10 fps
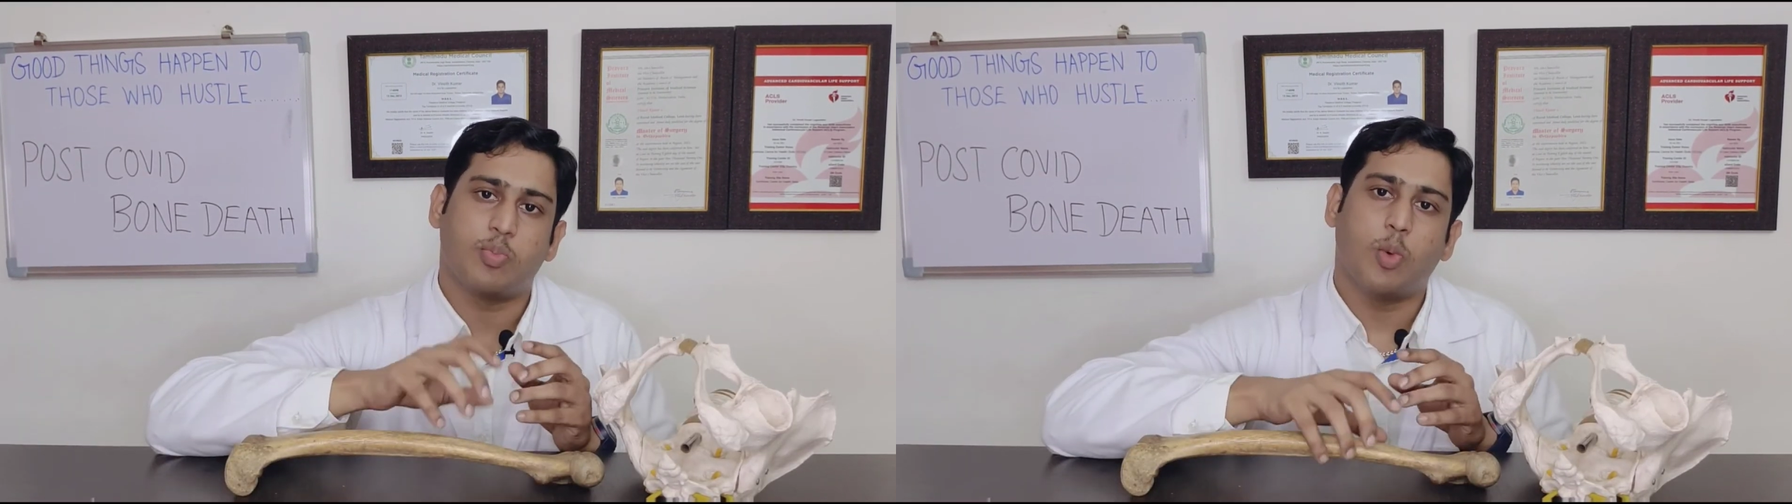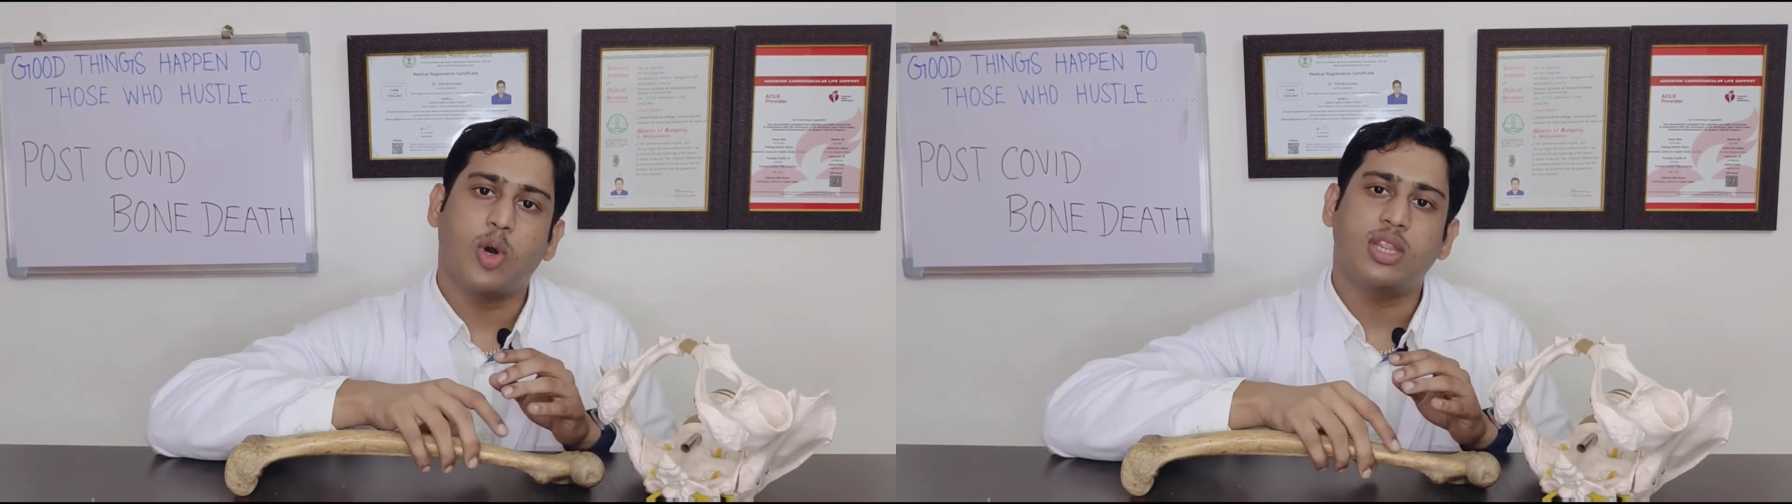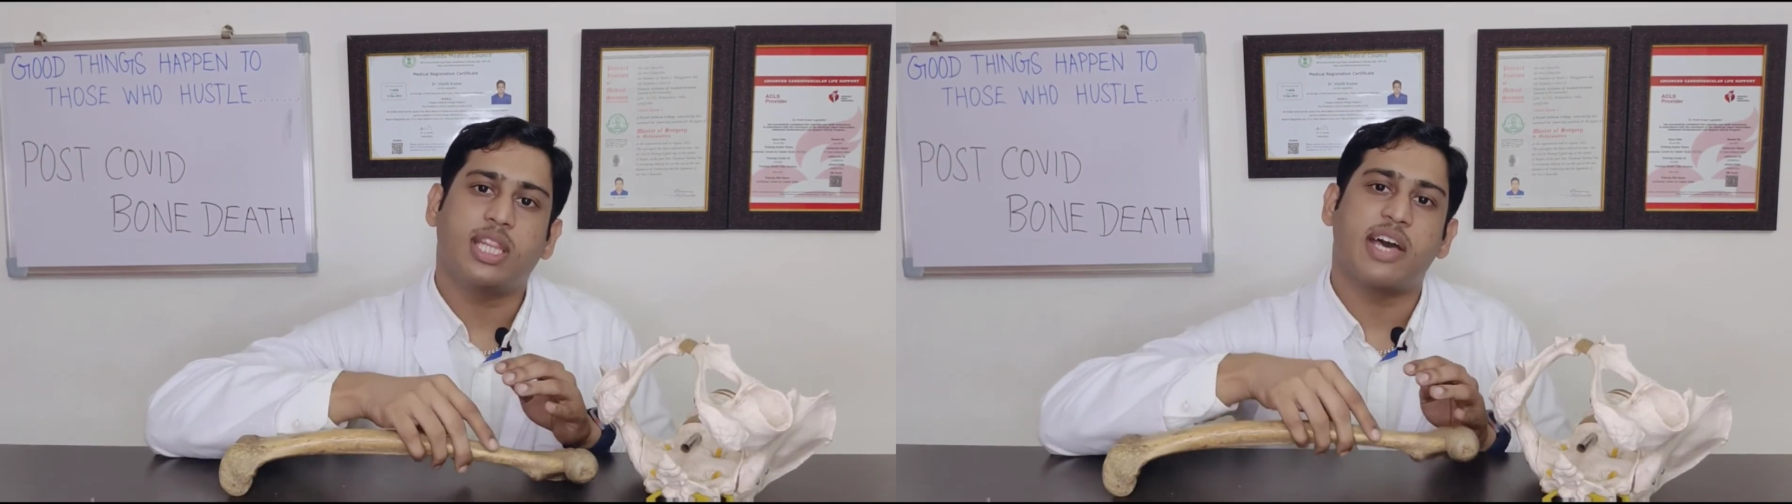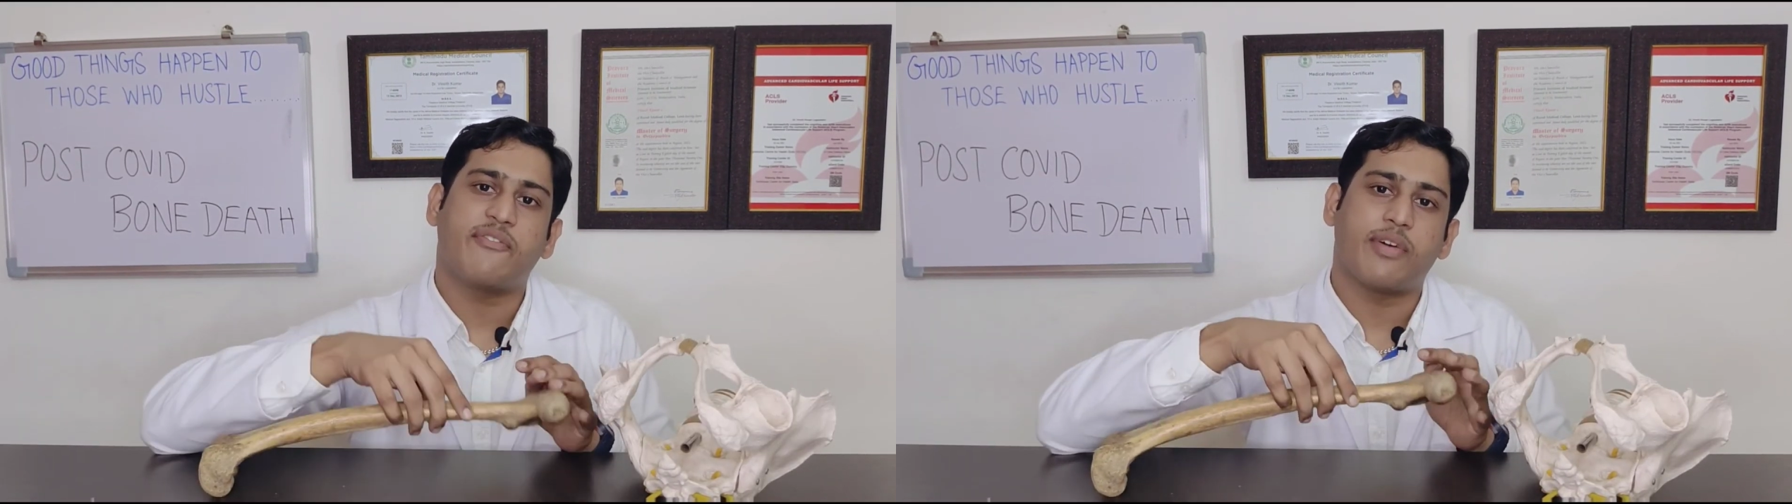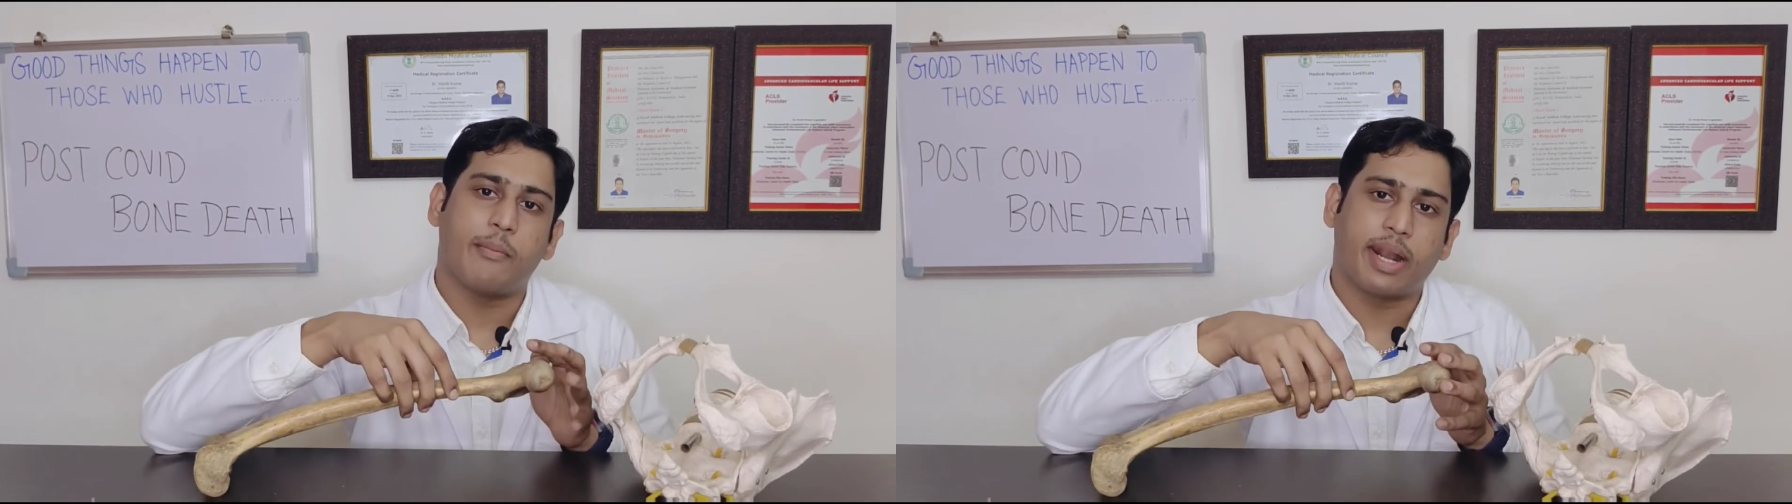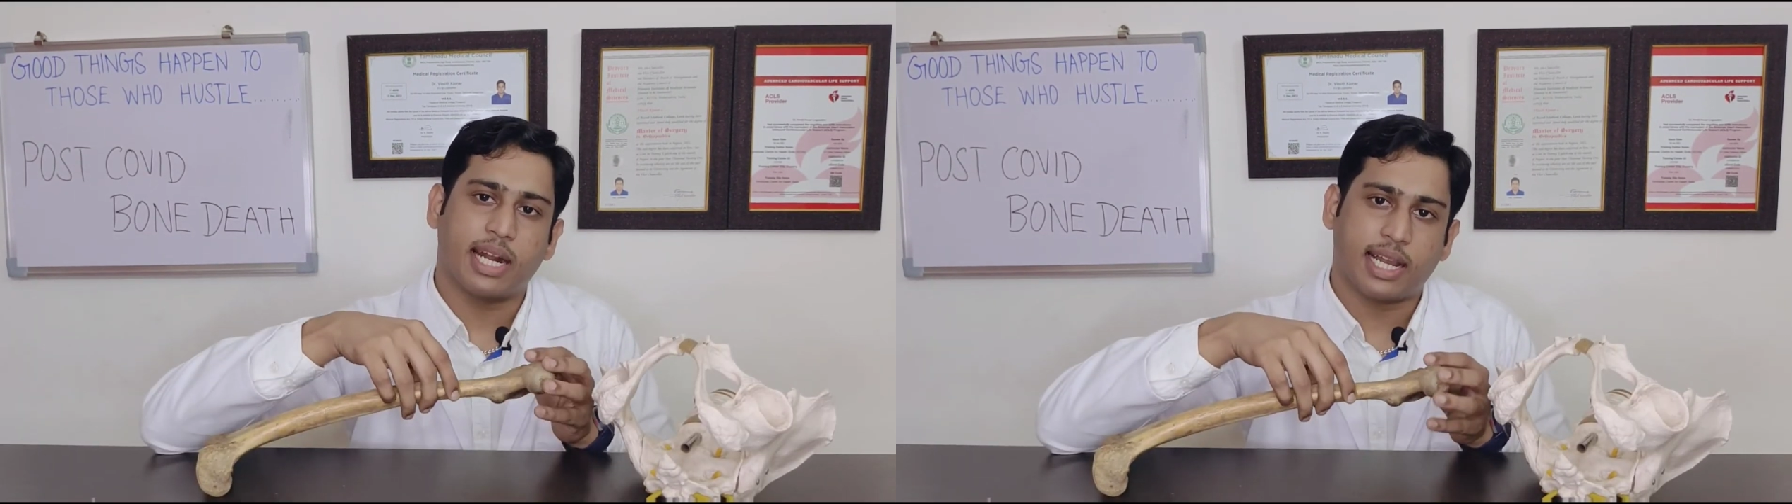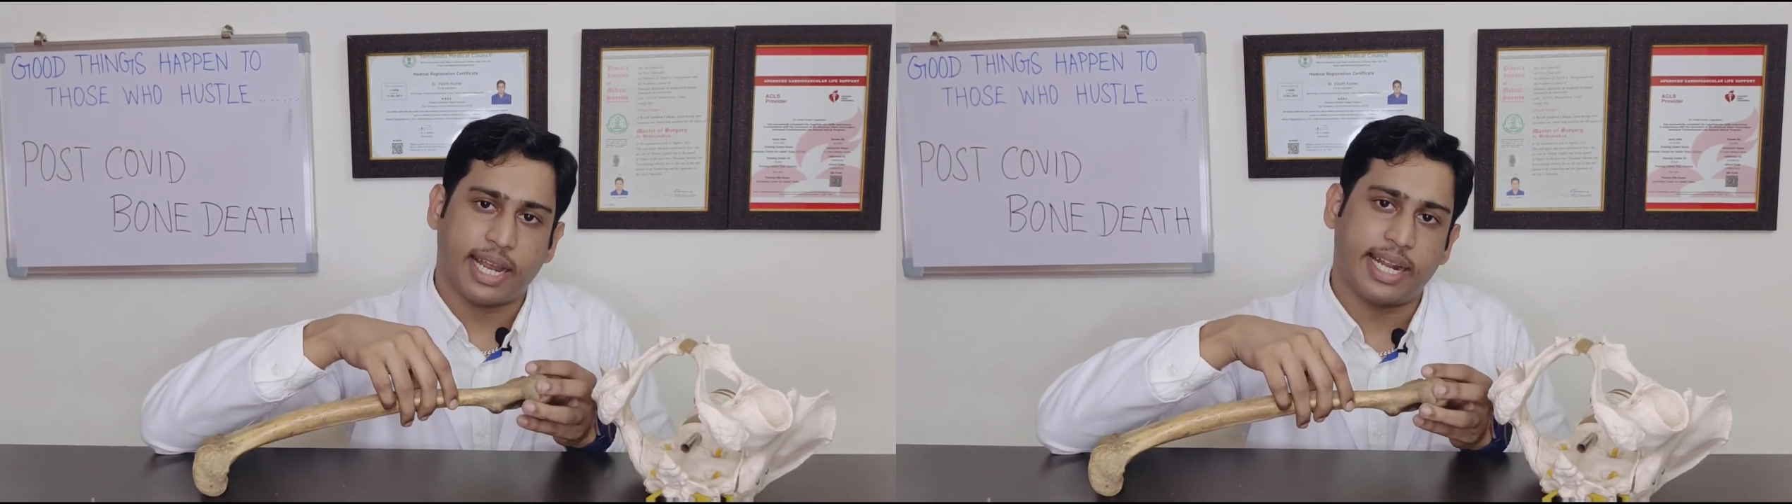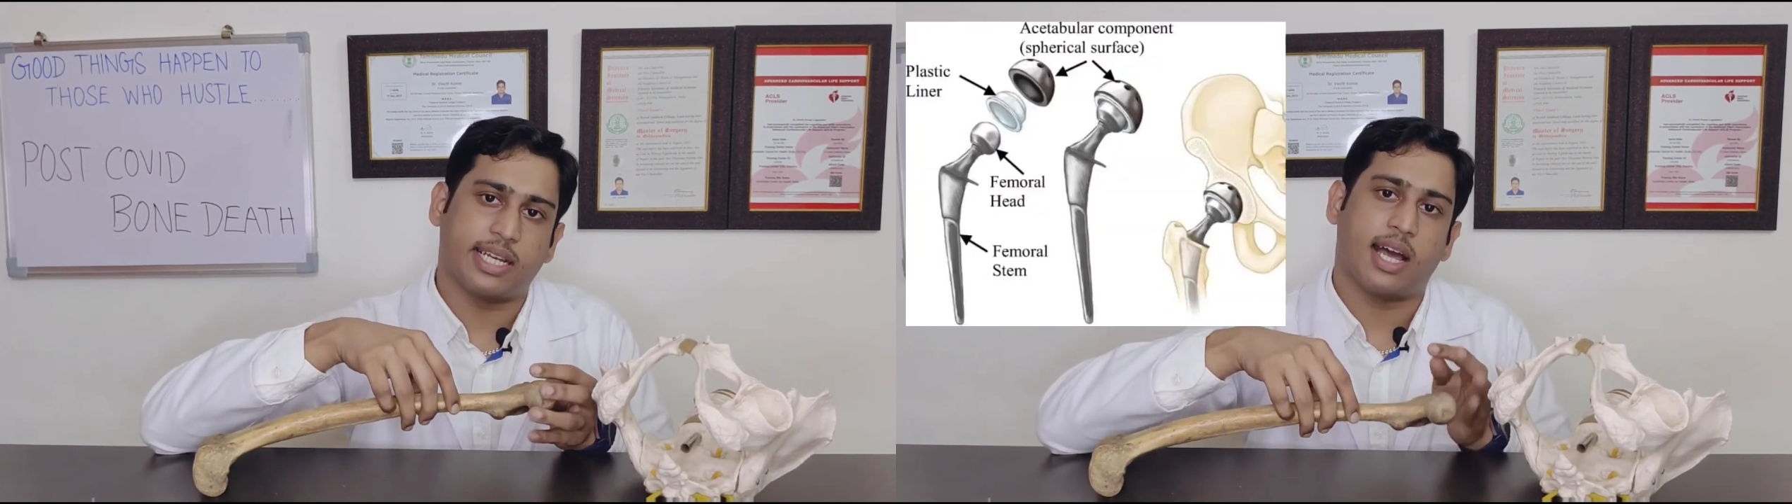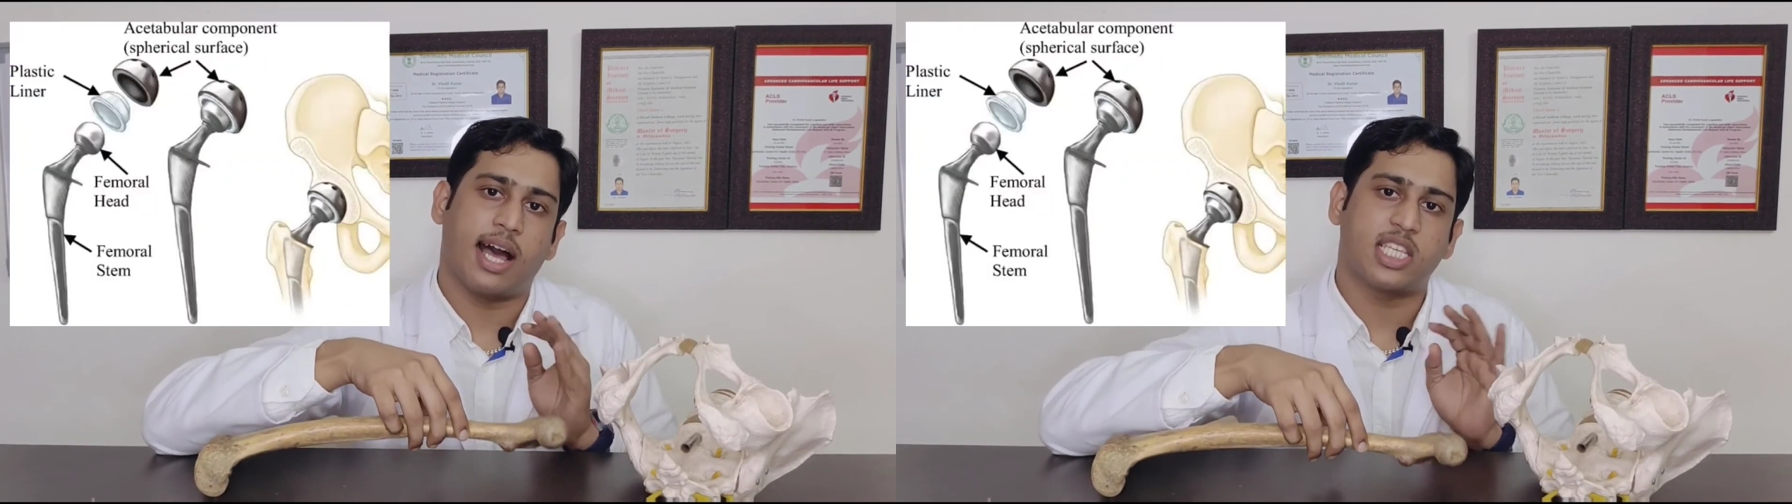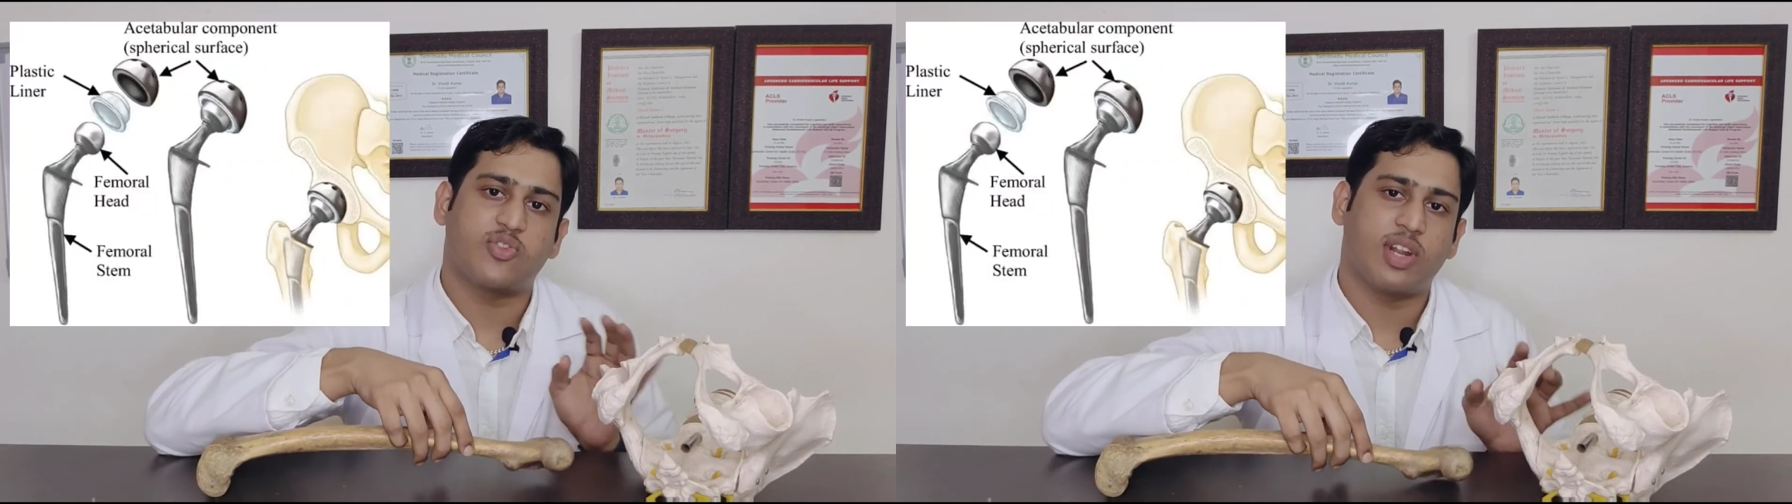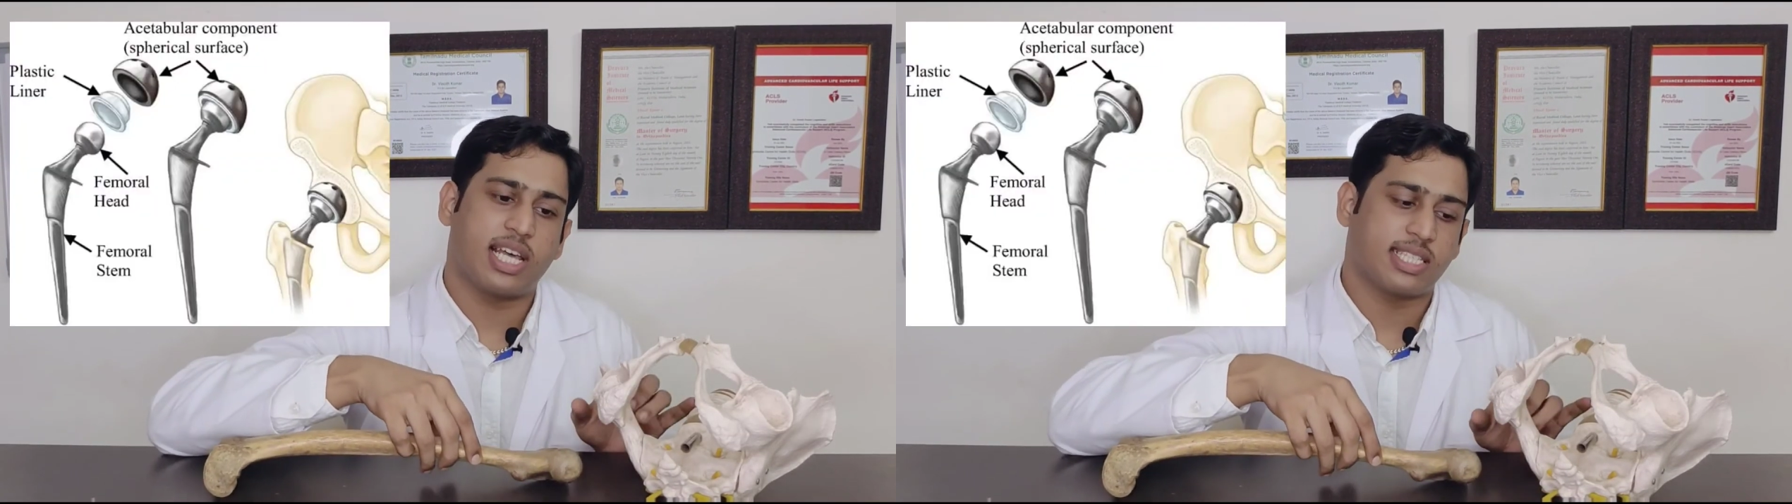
both the femoral head as well